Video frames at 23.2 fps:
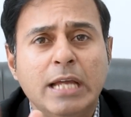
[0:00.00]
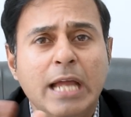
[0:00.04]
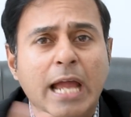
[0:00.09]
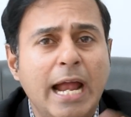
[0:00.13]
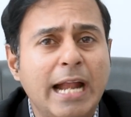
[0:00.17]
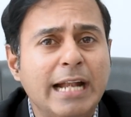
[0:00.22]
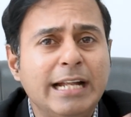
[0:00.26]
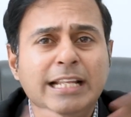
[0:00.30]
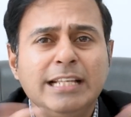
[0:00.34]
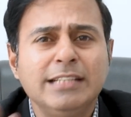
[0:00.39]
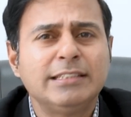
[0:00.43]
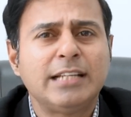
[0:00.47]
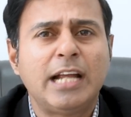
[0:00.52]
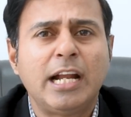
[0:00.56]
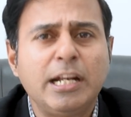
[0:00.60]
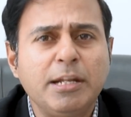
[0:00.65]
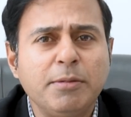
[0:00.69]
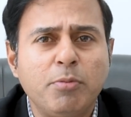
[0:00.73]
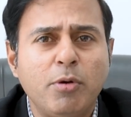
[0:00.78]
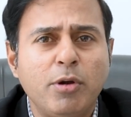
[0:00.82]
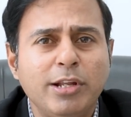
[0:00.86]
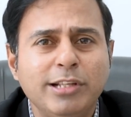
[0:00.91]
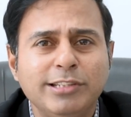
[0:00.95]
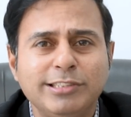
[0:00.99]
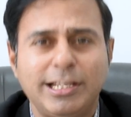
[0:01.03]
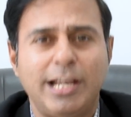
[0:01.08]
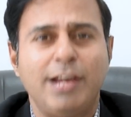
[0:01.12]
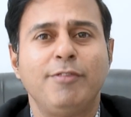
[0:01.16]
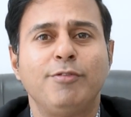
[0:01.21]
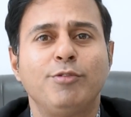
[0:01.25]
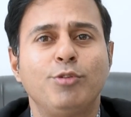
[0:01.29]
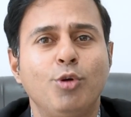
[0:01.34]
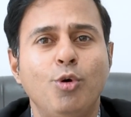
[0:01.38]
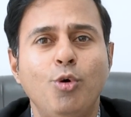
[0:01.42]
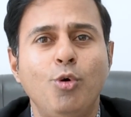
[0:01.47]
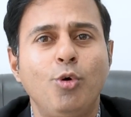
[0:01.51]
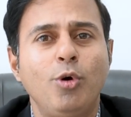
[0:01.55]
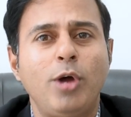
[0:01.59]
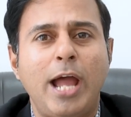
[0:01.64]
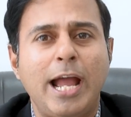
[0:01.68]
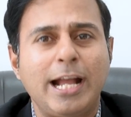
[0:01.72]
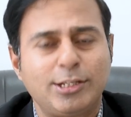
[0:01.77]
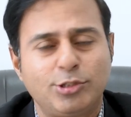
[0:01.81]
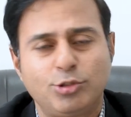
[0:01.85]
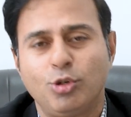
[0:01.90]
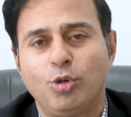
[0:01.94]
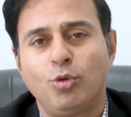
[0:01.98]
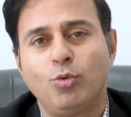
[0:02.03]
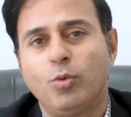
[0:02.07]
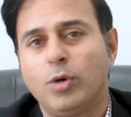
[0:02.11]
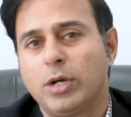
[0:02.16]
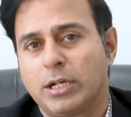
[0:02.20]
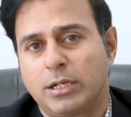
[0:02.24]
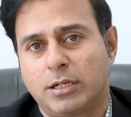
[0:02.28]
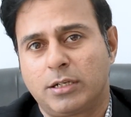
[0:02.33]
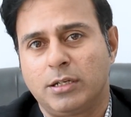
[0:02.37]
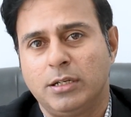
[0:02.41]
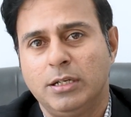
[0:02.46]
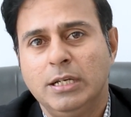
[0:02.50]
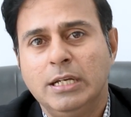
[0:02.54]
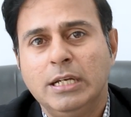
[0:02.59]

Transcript: and these antibodies have no actual work.